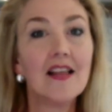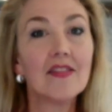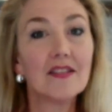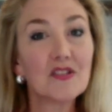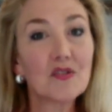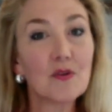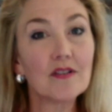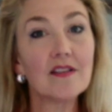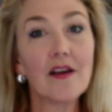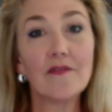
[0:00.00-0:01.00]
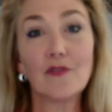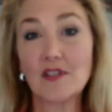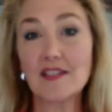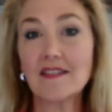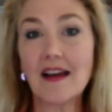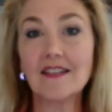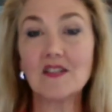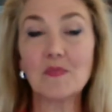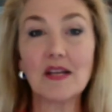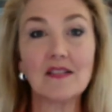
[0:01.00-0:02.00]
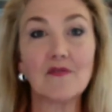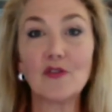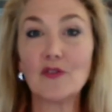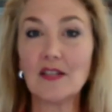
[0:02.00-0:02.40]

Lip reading: the source for science-based food